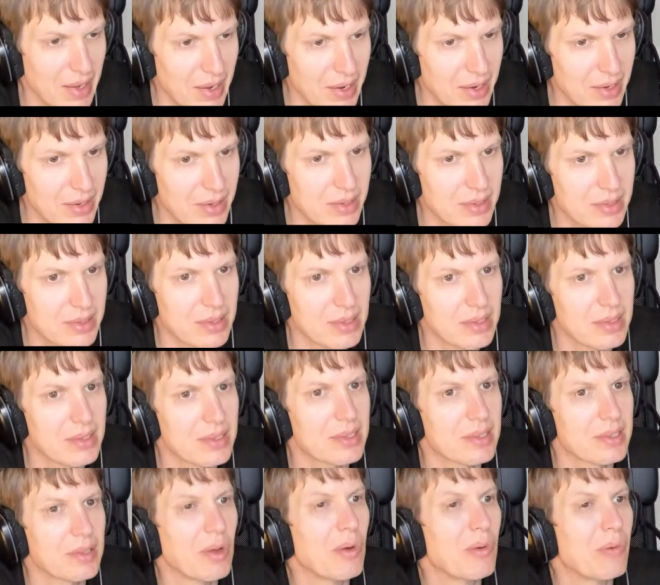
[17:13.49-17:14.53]
Indexes
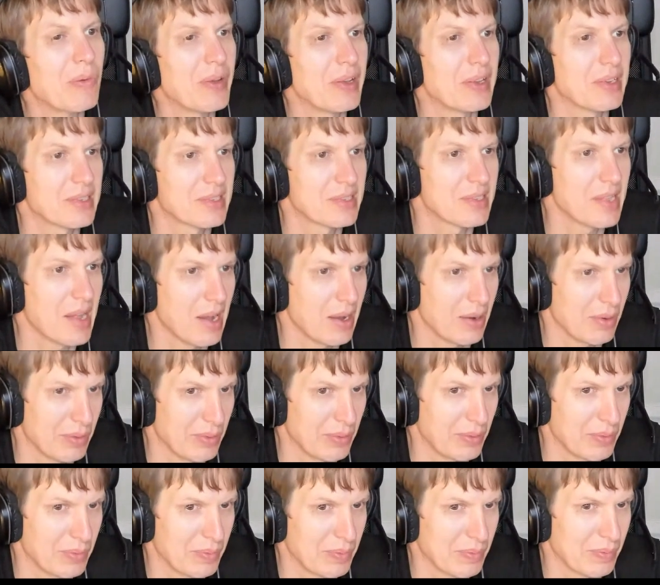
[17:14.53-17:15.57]
slow things
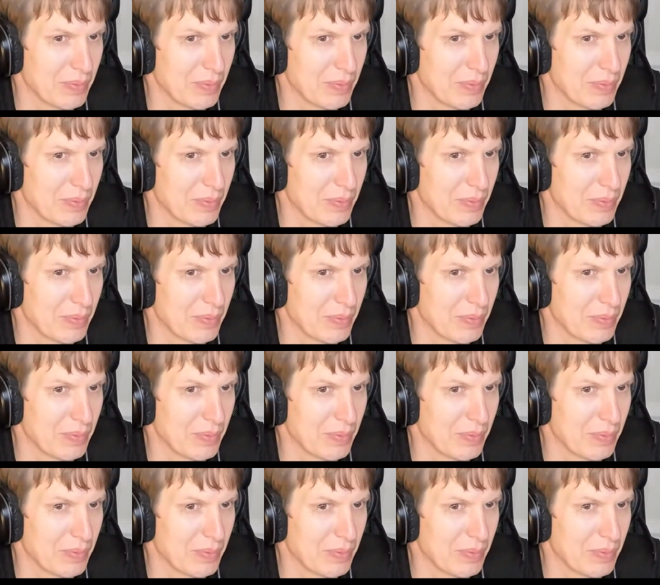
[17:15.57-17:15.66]
down